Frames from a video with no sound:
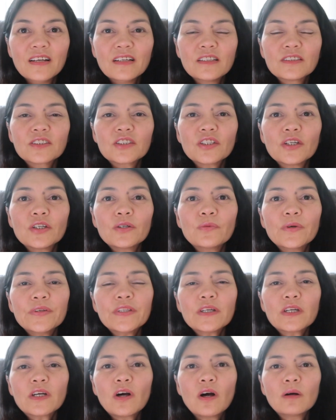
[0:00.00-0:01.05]
So with
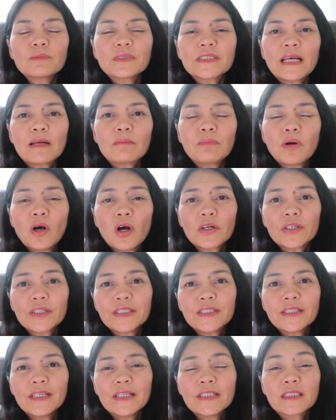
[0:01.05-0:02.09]
the Commsec
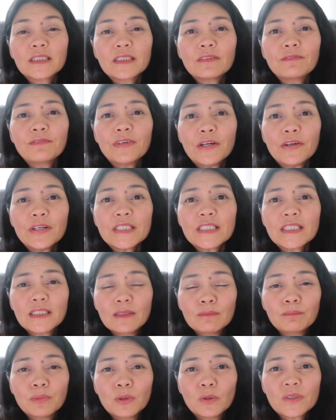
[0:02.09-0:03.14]
Pocket, it's a very
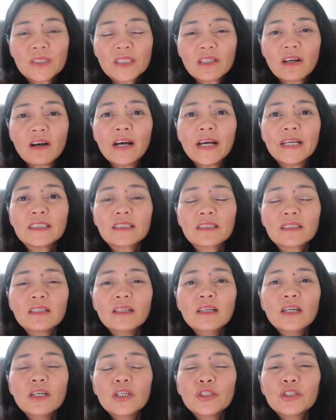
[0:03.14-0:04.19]
simple site.
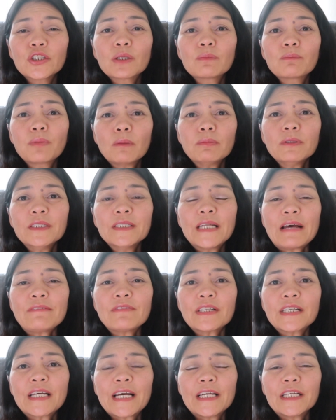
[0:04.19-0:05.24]
You can probably
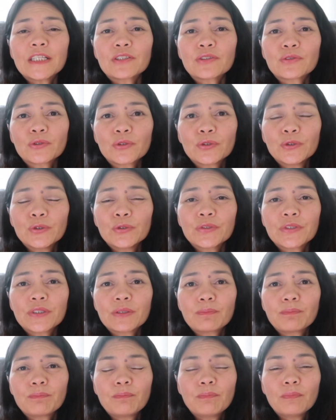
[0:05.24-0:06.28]
navigate through
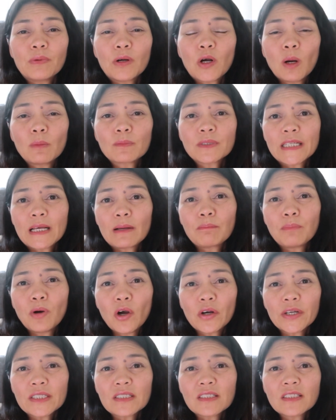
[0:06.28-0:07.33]
the Commsec
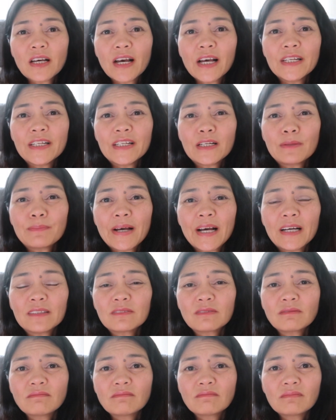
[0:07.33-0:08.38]
Pocket site in about,
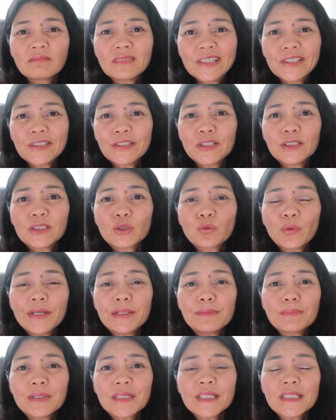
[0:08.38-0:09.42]

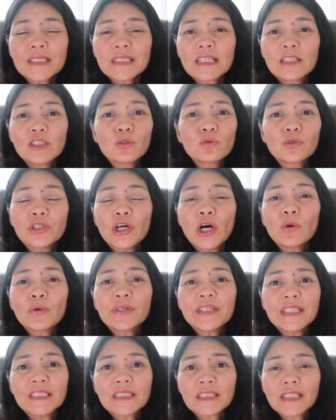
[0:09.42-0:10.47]
20 minutes, and you'll know
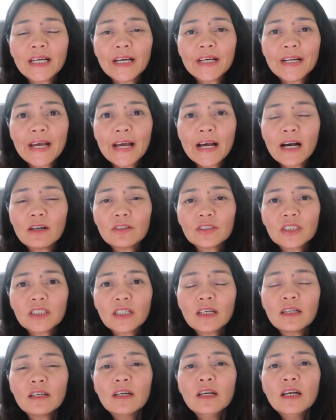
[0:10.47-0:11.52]
it inside out,
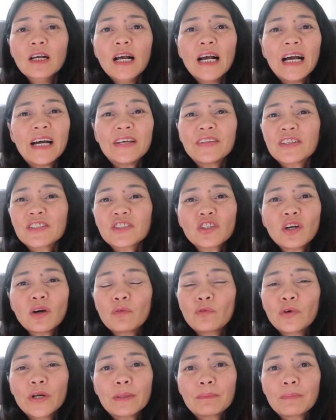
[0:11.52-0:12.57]
yeah? And there's
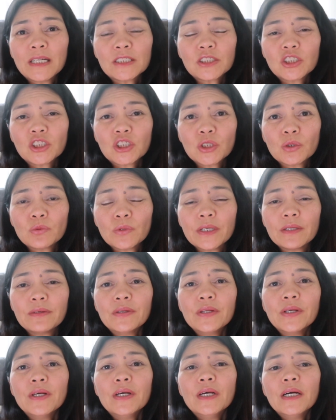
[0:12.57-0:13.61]
not really much to it.
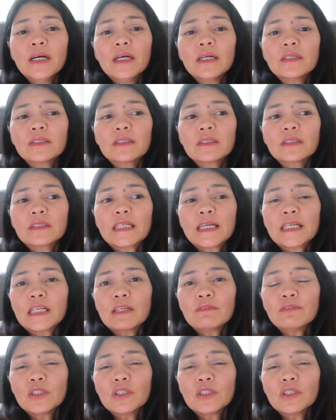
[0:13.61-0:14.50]
They give